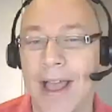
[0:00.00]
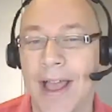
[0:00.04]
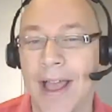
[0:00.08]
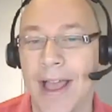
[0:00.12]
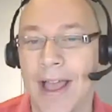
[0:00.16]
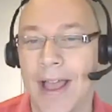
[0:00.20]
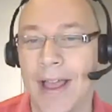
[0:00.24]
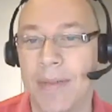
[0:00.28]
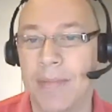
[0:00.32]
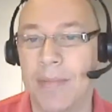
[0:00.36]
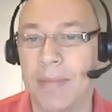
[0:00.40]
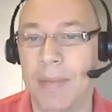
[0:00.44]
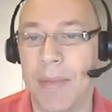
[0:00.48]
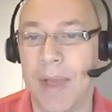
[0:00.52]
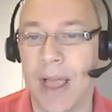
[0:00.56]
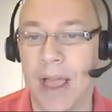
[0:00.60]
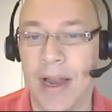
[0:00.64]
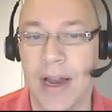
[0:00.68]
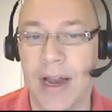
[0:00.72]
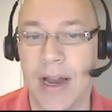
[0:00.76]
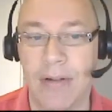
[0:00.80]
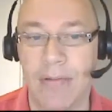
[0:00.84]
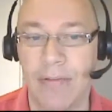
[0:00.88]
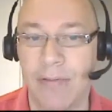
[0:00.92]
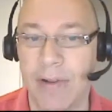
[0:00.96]
And
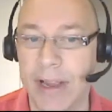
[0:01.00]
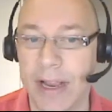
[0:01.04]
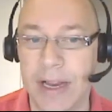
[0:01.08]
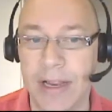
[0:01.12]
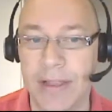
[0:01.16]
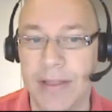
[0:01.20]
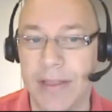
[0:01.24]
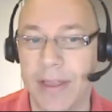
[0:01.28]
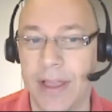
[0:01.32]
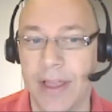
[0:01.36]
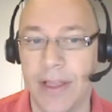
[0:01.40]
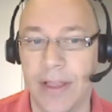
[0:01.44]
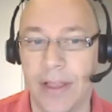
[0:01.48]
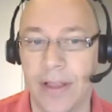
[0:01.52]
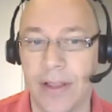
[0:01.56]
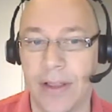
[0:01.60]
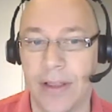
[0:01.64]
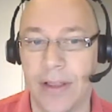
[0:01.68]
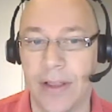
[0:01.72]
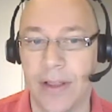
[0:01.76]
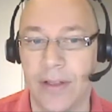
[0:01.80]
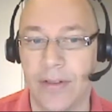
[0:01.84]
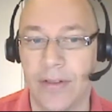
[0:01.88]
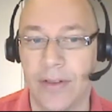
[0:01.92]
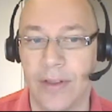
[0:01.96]
I really think
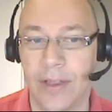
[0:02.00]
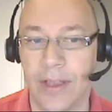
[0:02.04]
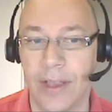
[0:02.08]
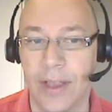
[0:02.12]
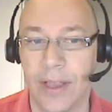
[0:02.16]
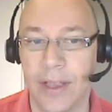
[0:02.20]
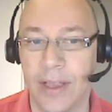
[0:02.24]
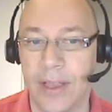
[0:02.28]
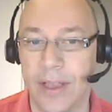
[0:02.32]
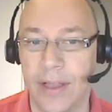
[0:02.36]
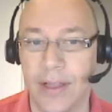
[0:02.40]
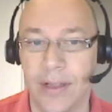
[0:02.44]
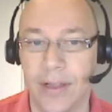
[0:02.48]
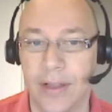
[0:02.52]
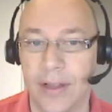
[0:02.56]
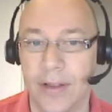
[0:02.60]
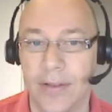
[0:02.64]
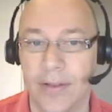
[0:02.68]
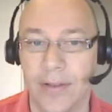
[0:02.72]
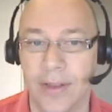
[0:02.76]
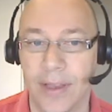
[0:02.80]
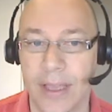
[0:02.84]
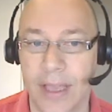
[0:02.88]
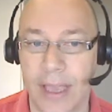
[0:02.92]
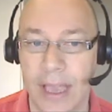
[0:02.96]
that to
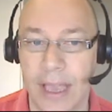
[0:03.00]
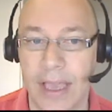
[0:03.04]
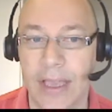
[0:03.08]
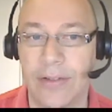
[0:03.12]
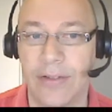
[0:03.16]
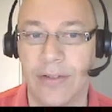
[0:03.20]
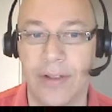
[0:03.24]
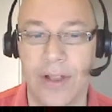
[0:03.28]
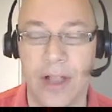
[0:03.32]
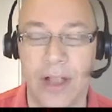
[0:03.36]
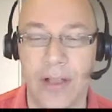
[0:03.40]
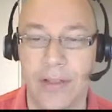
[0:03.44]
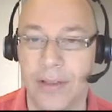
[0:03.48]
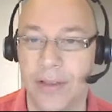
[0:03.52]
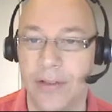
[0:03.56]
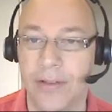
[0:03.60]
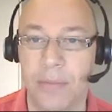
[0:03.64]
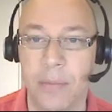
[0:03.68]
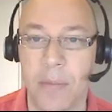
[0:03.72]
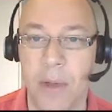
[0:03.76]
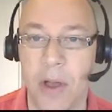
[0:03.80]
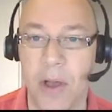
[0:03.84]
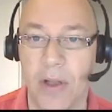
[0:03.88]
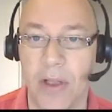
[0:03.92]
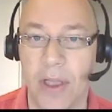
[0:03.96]
kickstart
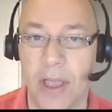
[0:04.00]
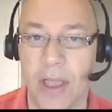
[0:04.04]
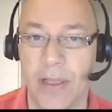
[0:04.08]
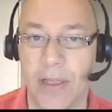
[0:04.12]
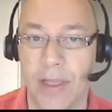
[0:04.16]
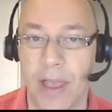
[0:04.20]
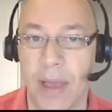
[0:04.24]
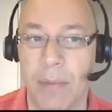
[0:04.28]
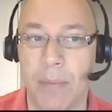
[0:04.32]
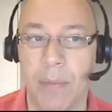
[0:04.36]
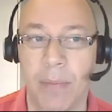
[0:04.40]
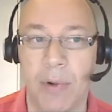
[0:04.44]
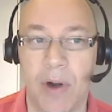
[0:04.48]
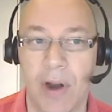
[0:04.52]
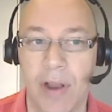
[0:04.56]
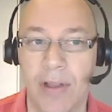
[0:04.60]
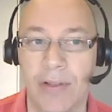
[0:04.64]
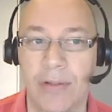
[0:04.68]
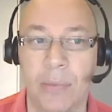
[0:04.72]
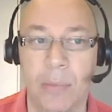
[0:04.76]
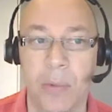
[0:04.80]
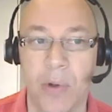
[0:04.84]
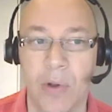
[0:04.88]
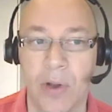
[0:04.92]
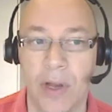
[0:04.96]
this market, that
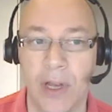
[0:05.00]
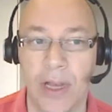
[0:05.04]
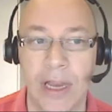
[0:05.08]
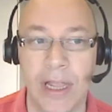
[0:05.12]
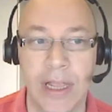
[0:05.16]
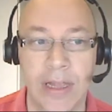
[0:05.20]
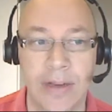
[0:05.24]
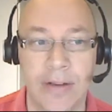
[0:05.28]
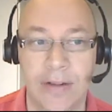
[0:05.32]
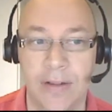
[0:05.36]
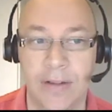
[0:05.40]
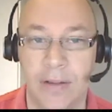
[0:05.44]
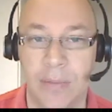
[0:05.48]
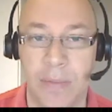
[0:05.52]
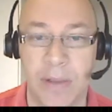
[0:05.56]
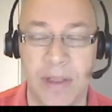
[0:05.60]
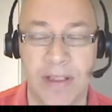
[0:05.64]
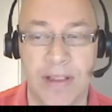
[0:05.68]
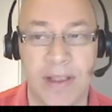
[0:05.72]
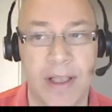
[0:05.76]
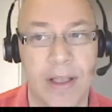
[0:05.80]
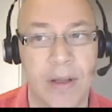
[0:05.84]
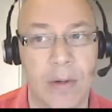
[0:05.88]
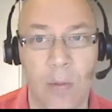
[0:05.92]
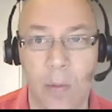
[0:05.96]
price point needed to
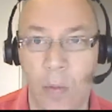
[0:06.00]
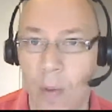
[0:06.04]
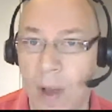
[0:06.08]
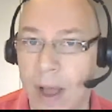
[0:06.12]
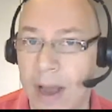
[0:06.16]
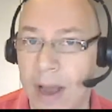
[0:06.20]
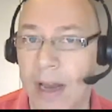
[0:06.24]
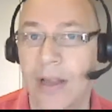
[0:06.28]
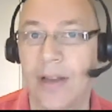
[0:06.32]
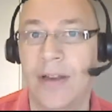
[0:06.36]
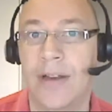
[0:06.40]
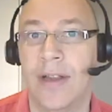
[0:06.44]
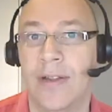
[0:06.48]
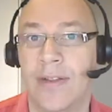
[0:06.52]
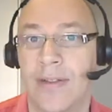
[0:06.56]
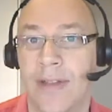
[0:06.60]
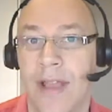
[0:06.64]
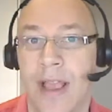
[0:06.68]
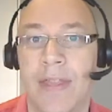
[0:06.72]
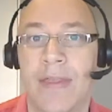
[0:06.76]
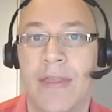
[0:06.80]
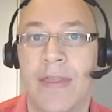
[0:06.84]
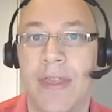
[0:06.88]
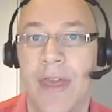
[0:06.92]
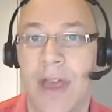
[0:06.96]
be well under
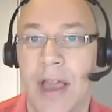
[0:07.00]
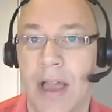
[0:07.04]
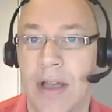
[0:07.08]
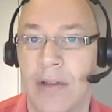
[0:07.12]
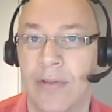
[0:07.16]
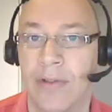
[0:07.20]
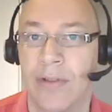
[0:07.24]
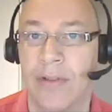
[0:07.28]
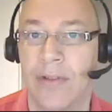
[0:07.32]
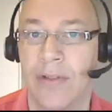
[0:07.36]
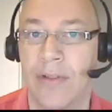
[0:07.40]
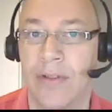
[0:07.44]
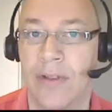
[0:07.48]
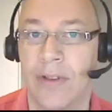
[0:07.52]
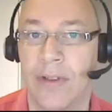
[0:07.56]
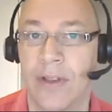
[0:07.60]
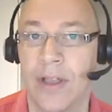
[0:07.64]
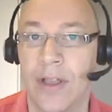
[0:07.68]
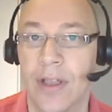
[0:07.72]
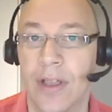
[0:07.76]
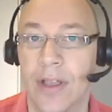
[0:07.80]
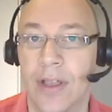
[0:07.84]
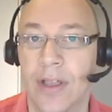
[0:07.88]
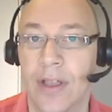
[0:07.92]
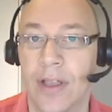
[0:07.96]

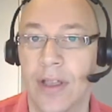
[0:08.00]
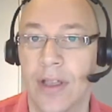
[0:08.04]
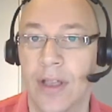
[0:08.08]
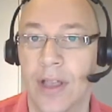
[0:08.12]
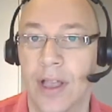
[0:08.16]
10,000